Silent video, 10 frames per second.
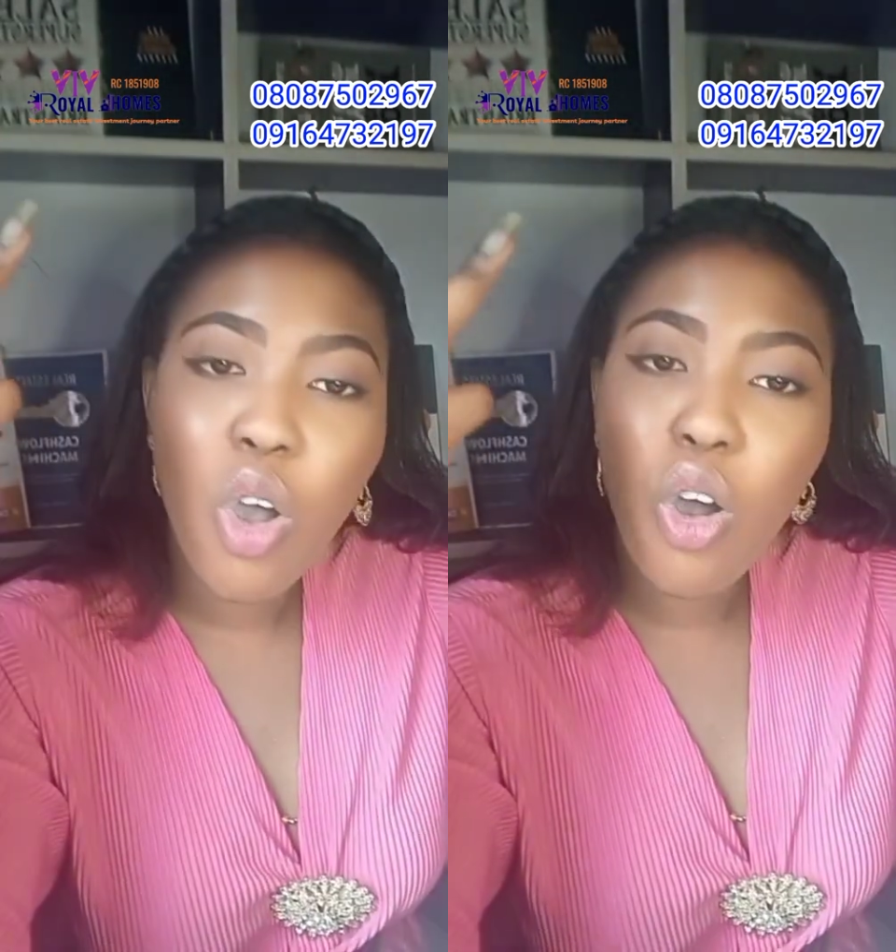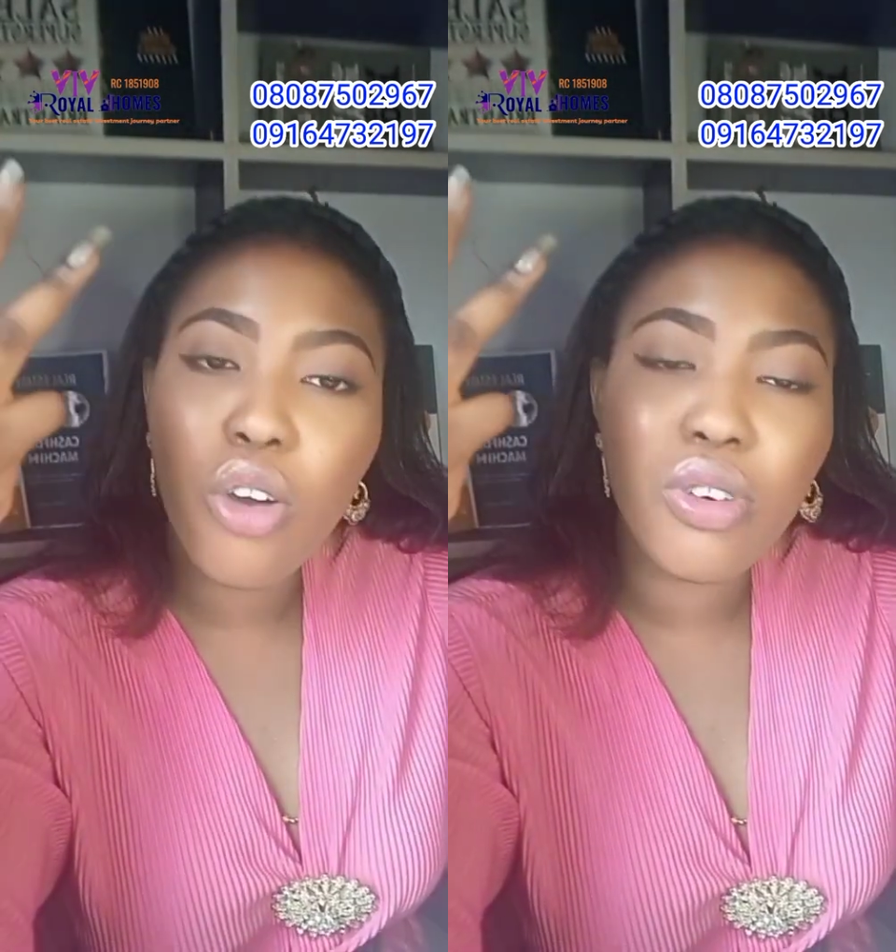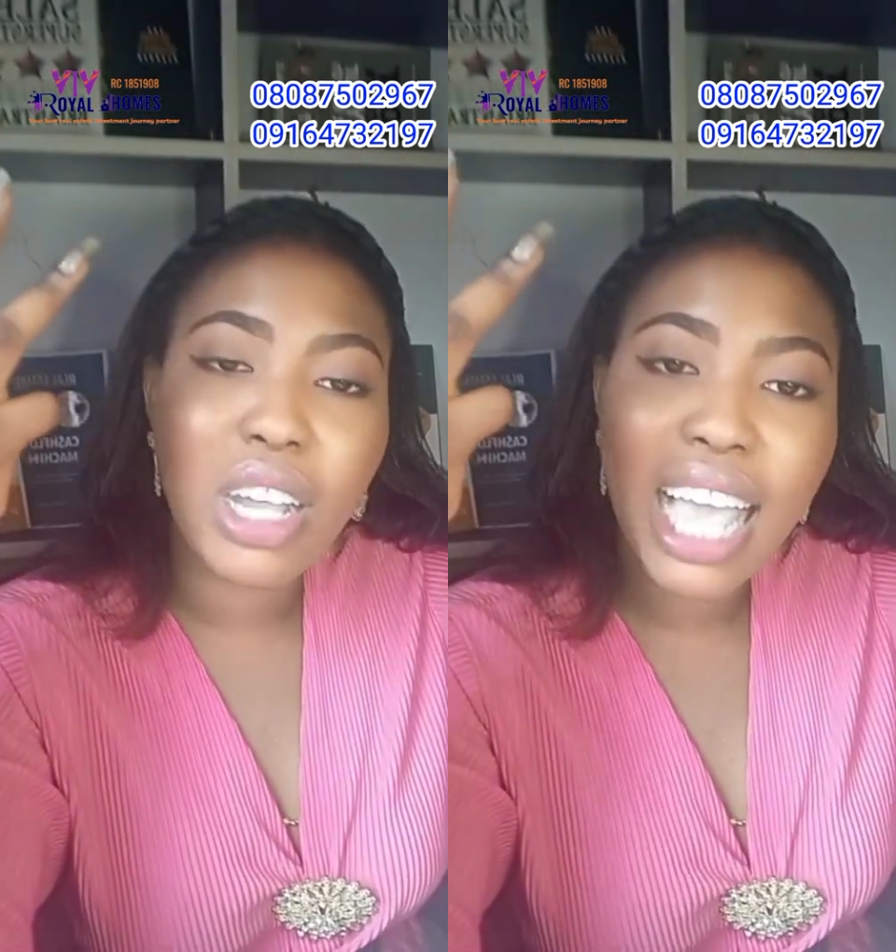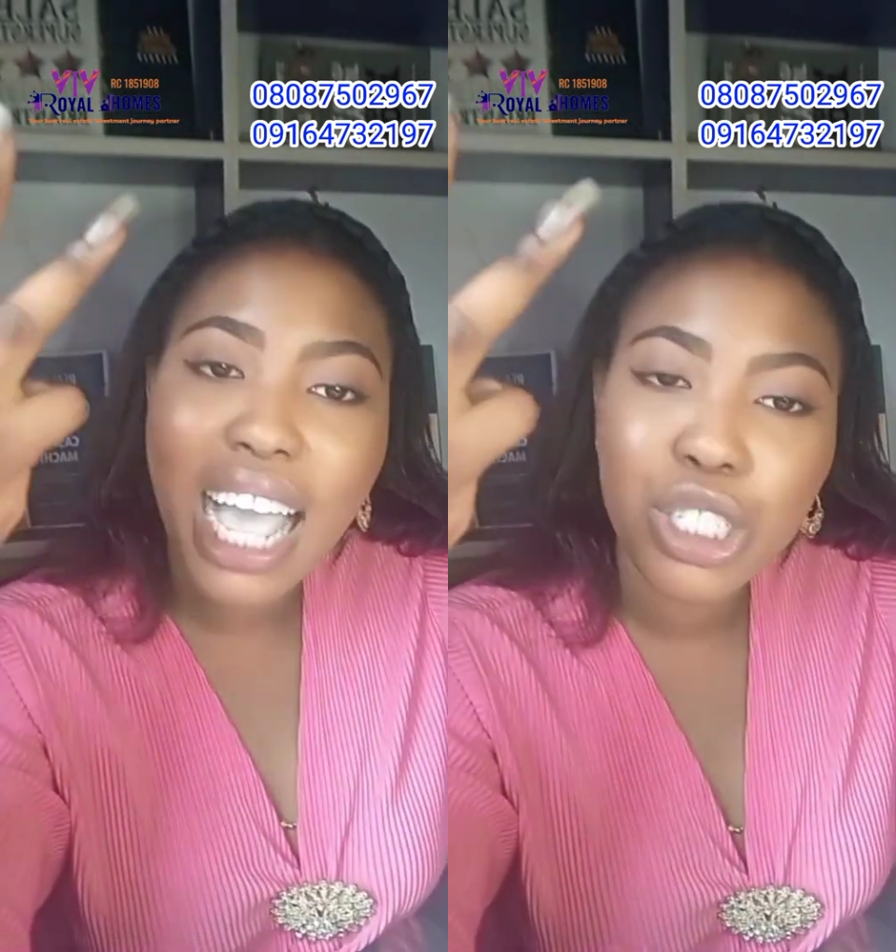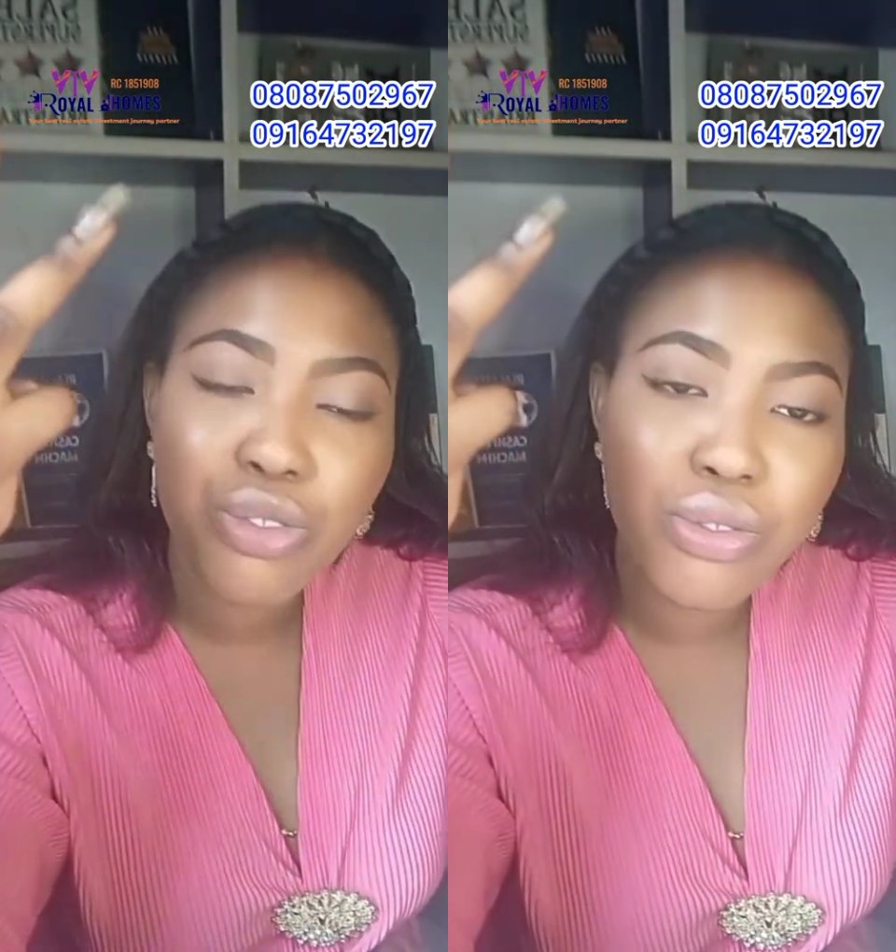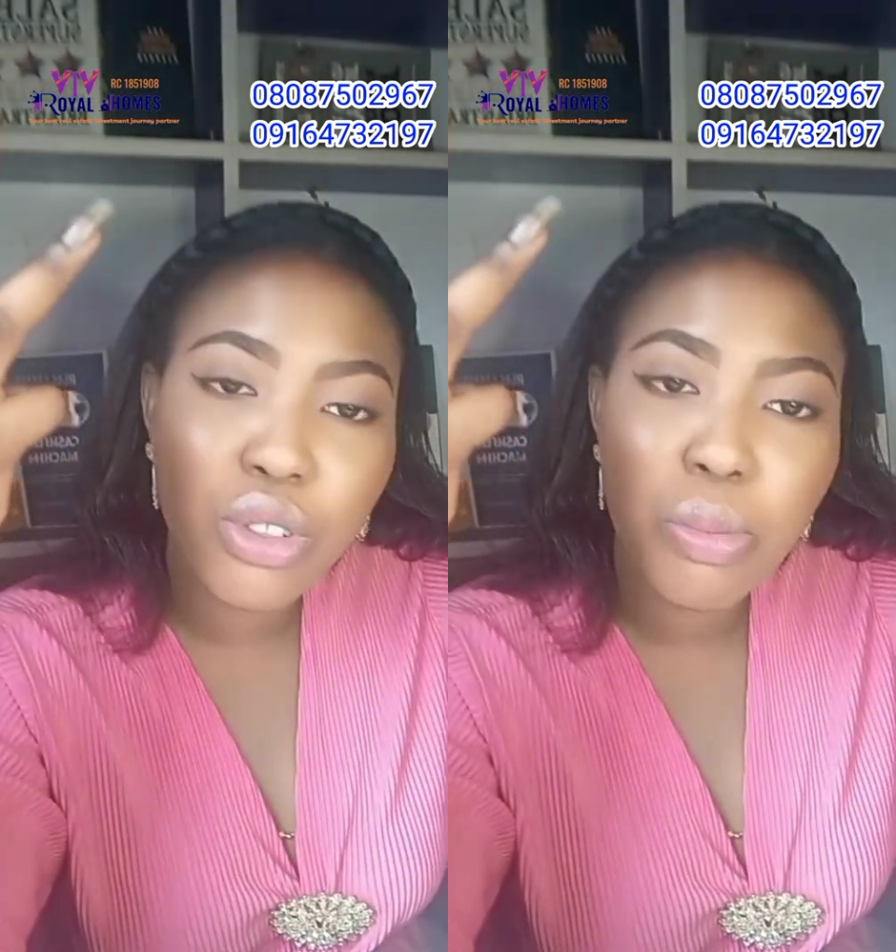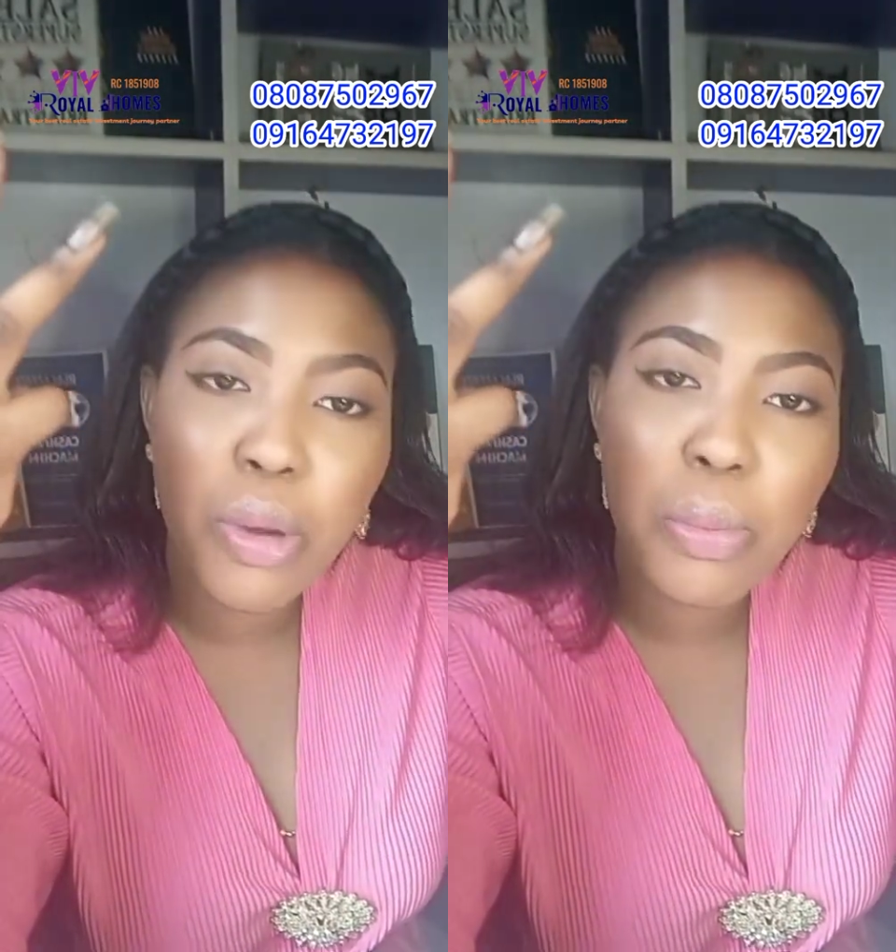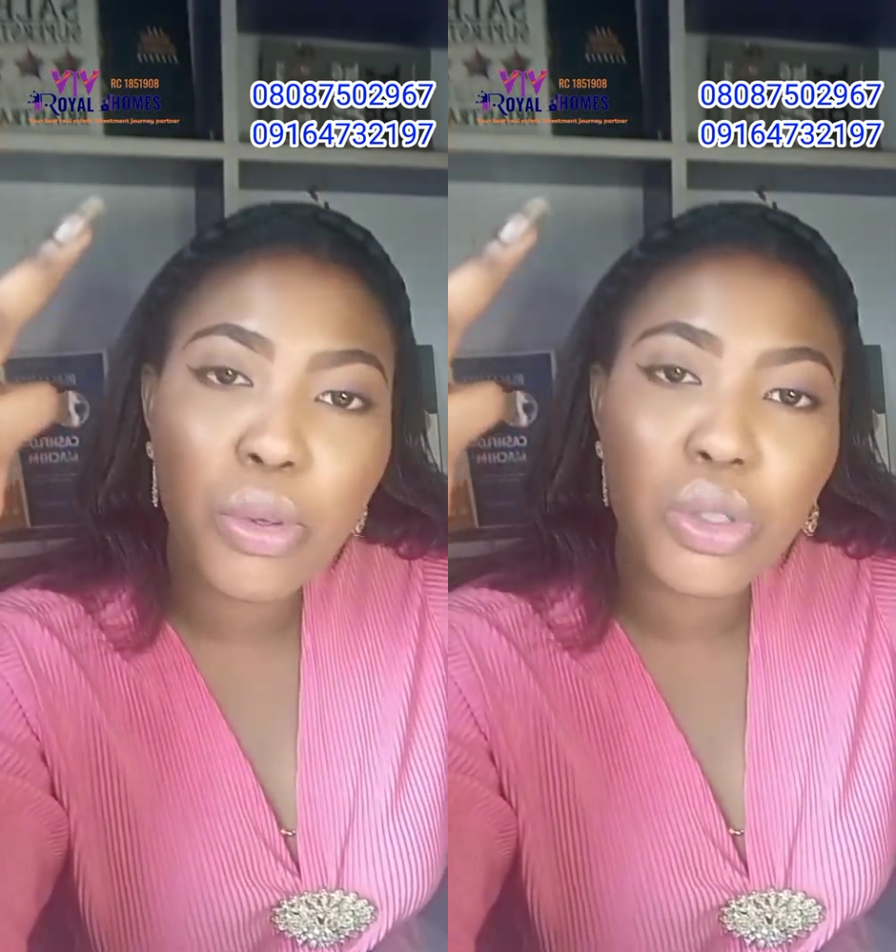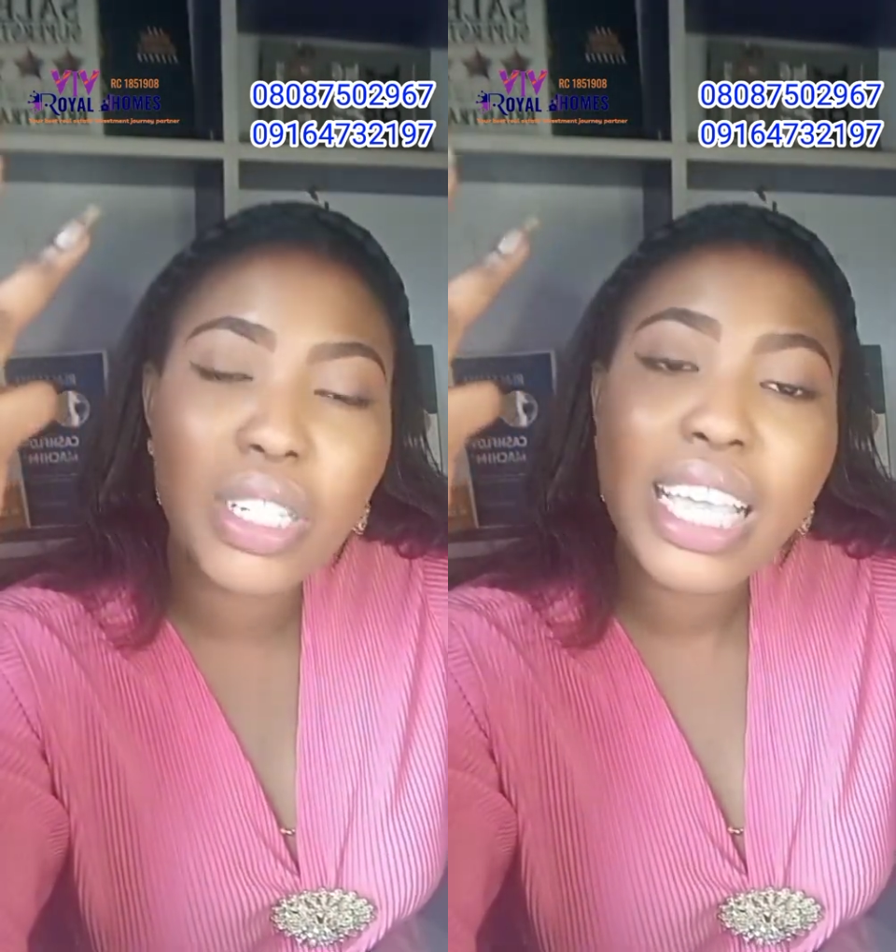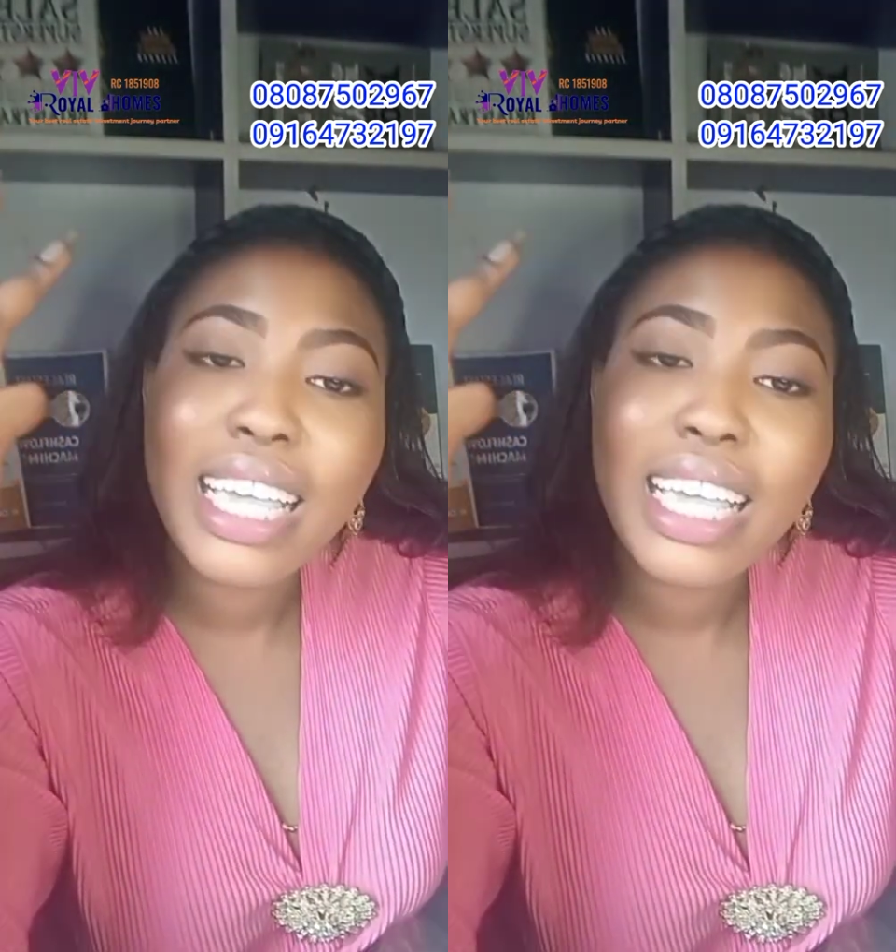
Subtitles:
or for cash flow purpose